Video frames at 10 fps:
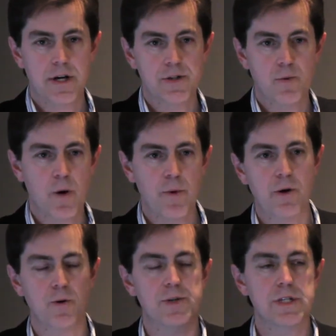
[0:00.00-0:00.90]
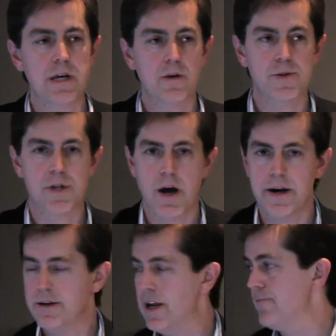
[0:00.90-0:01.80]
So what we call
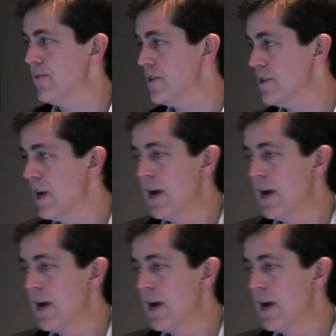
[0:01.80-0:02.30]
single-sided deafness.